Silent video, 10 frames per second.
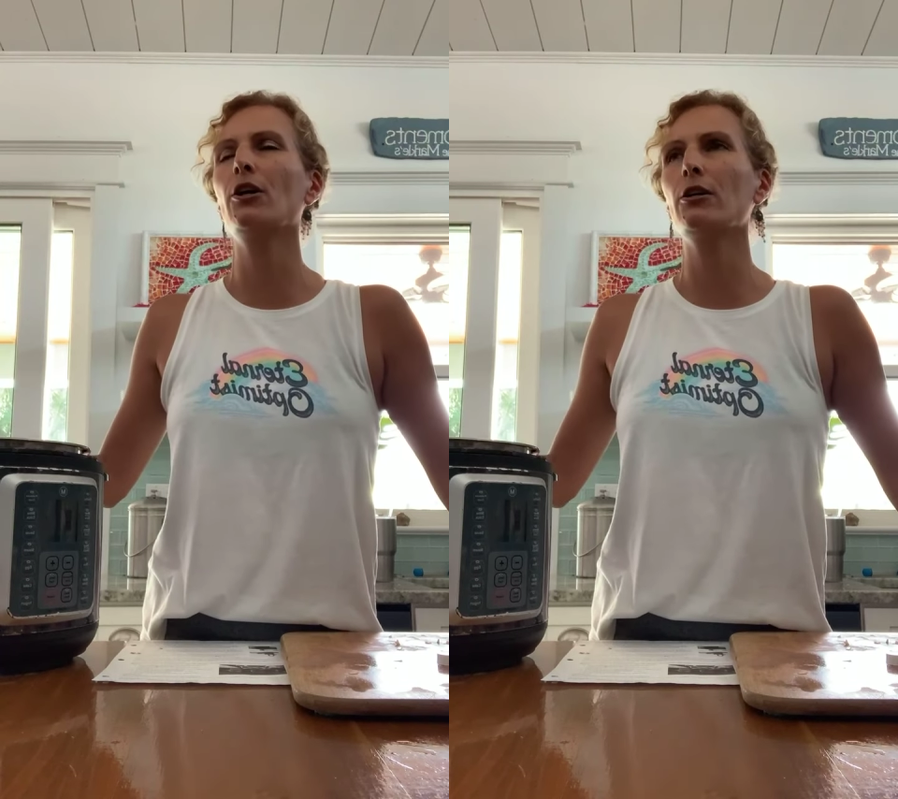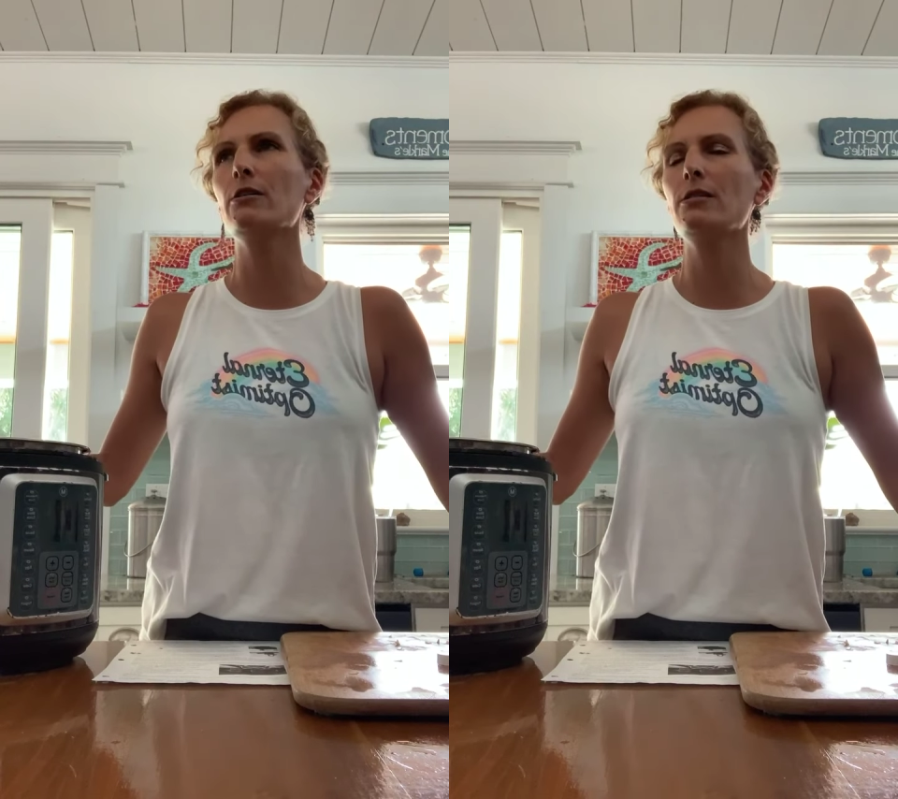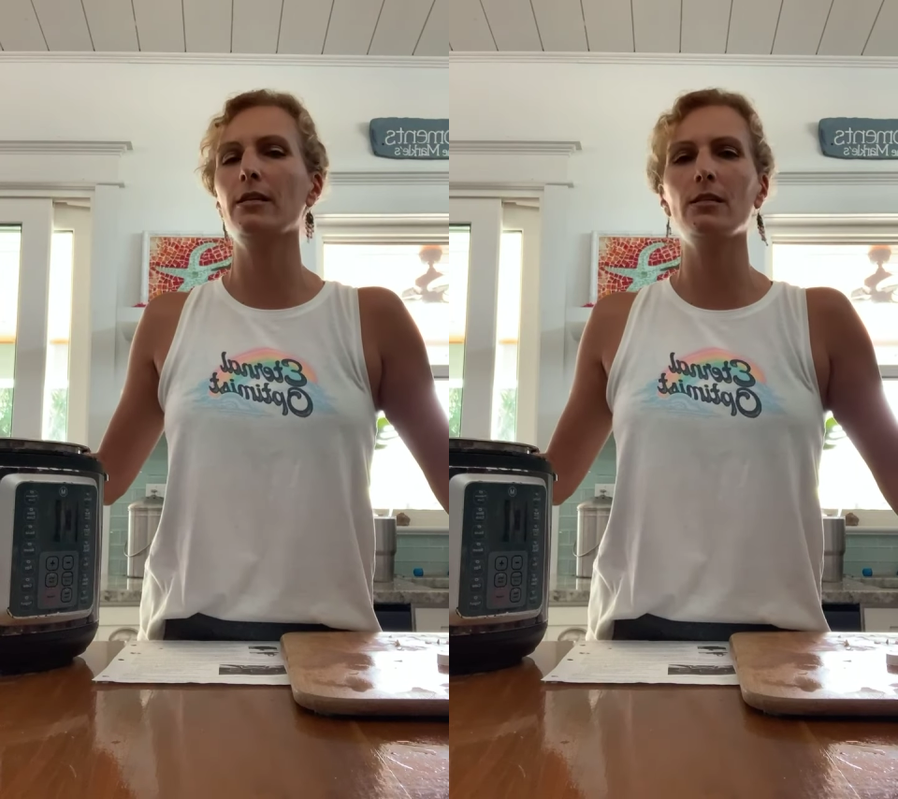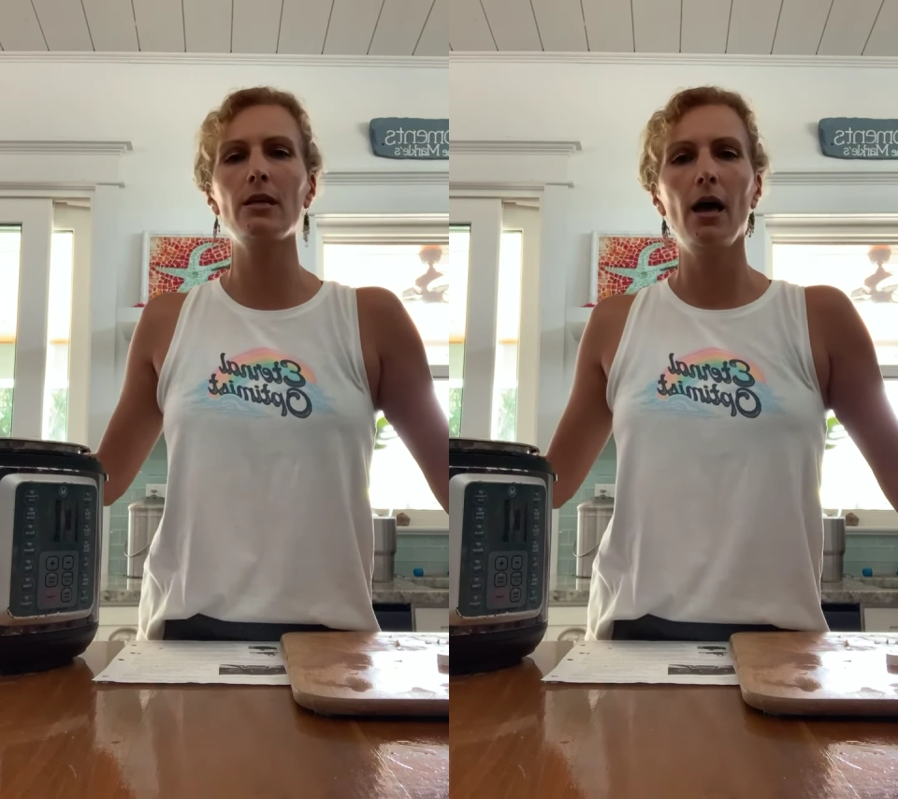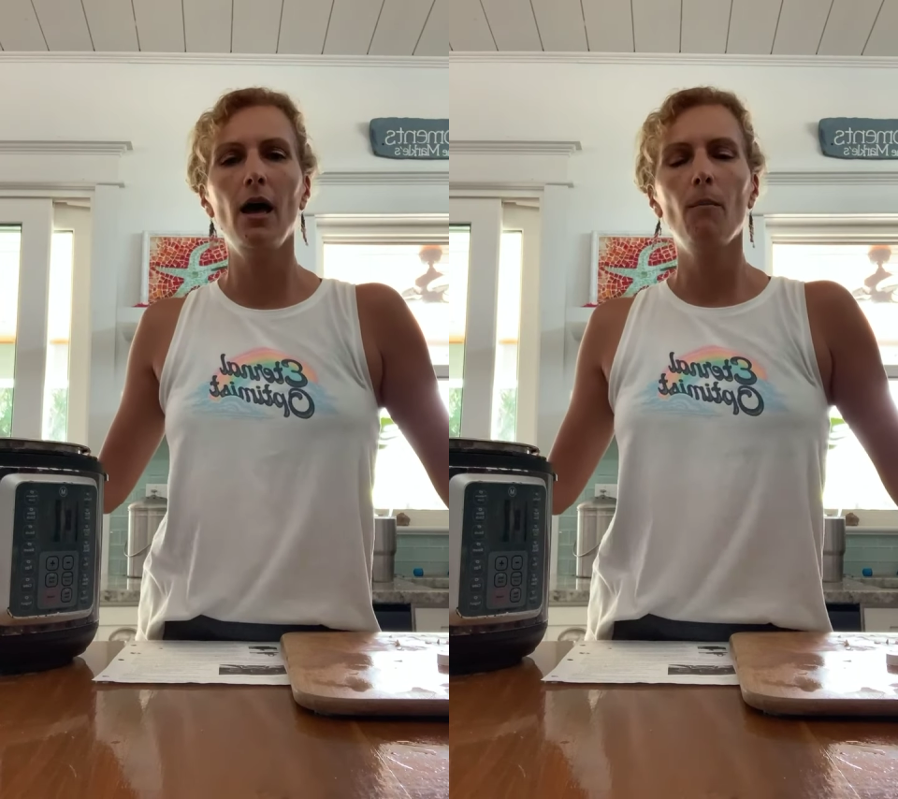hers is
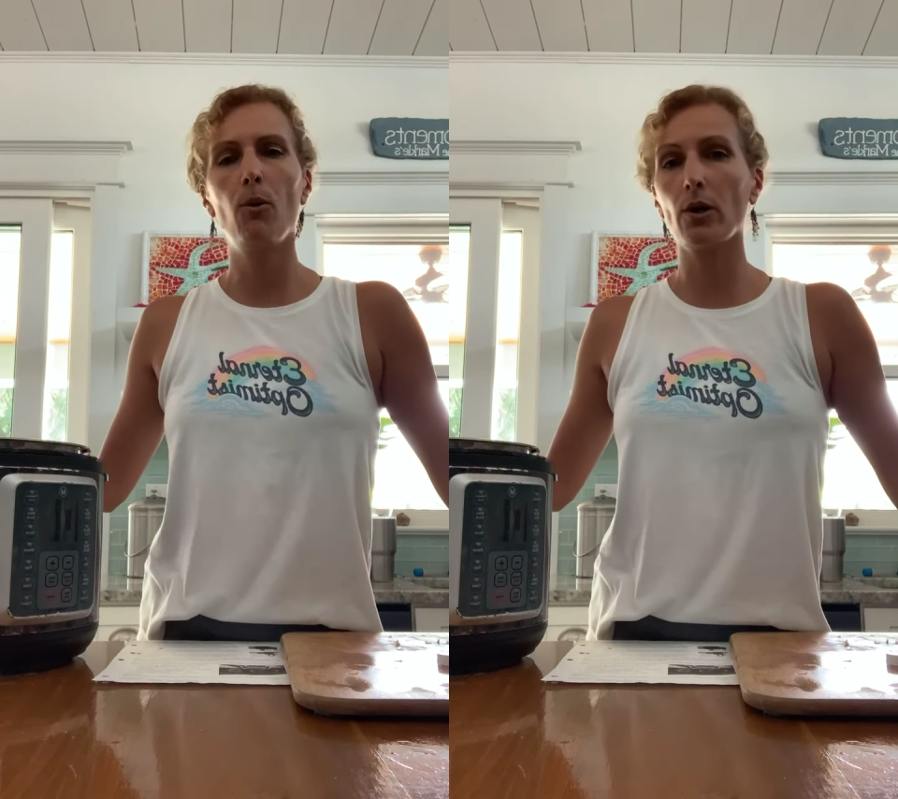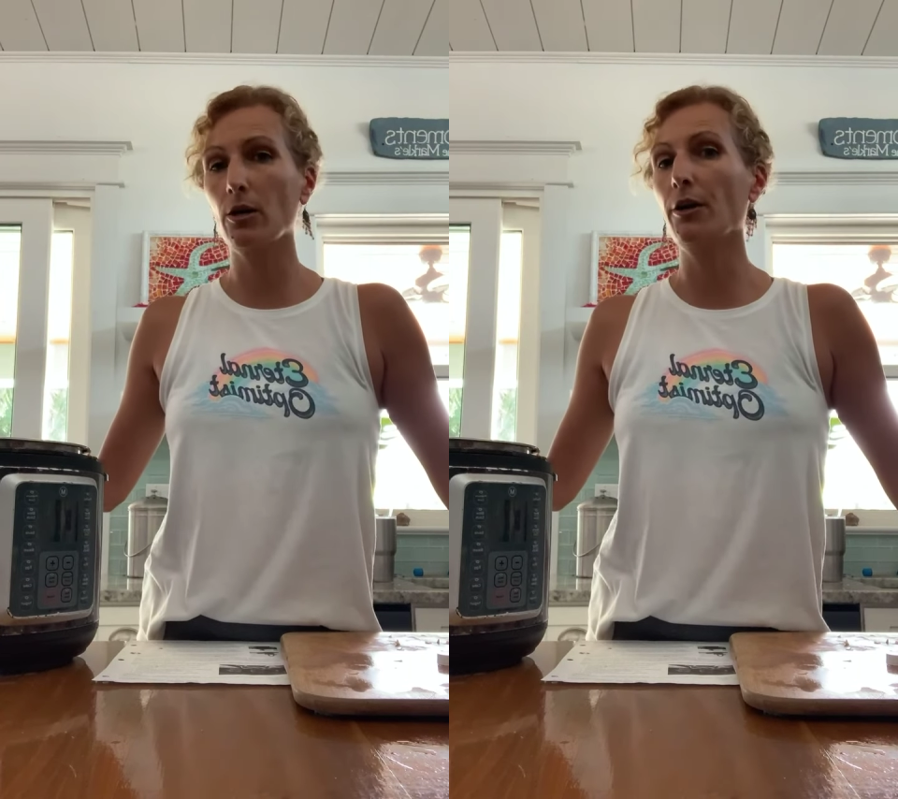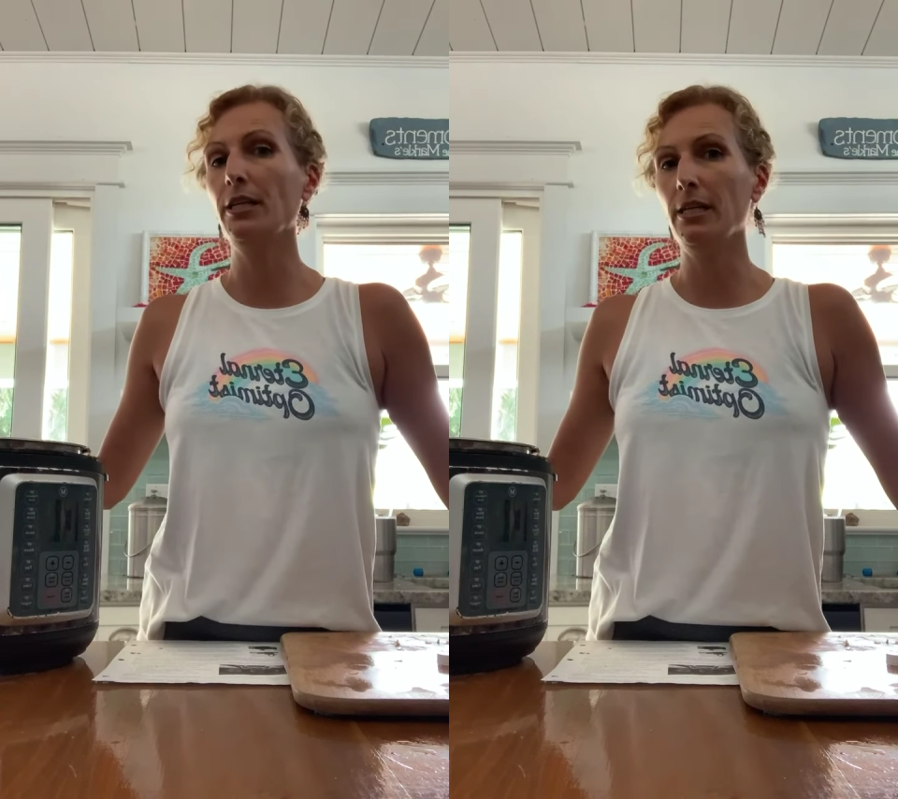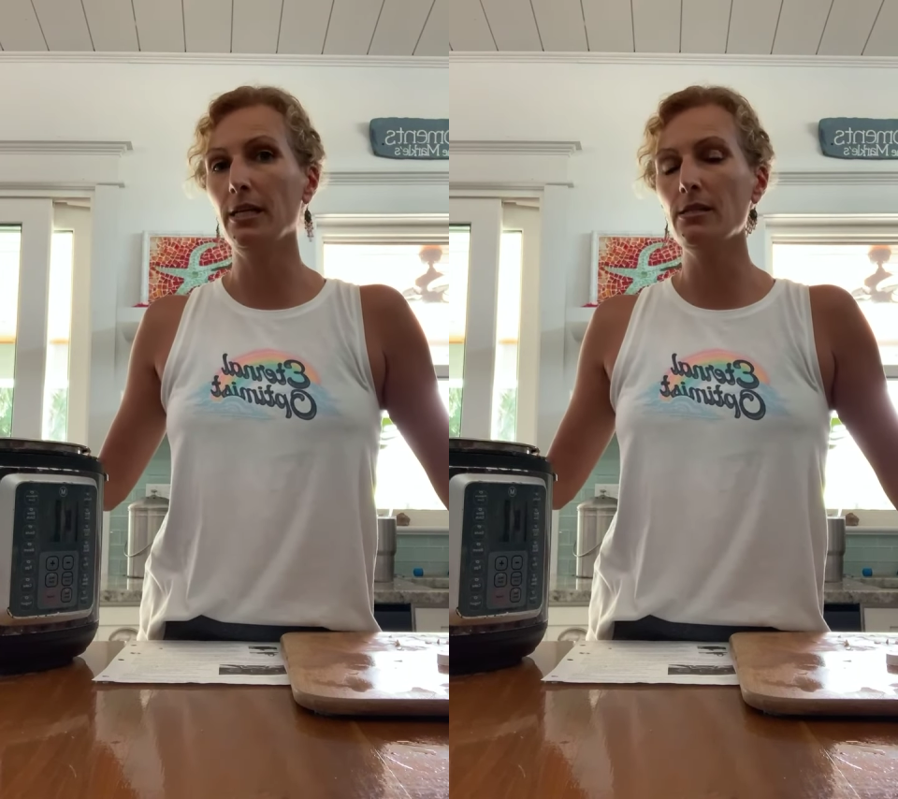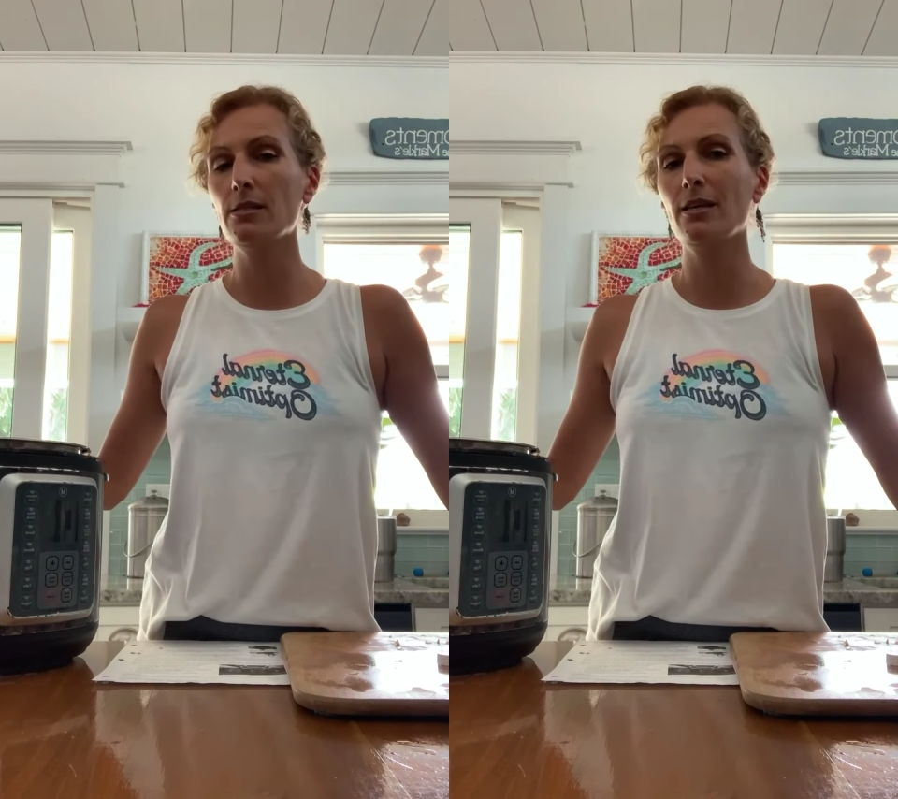pork
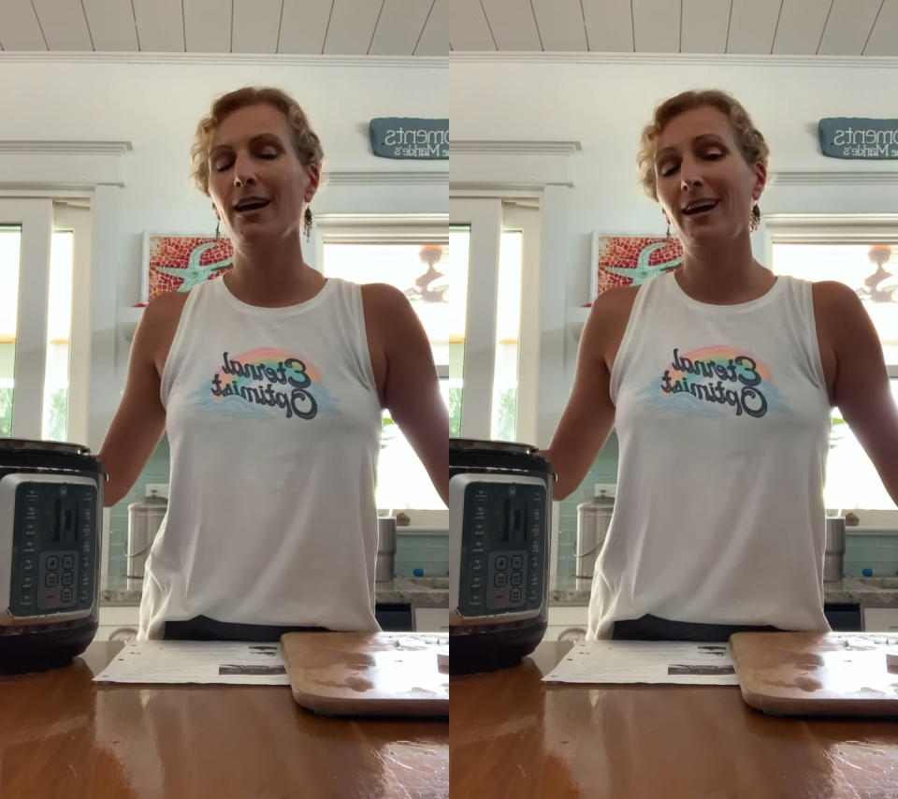carnitas.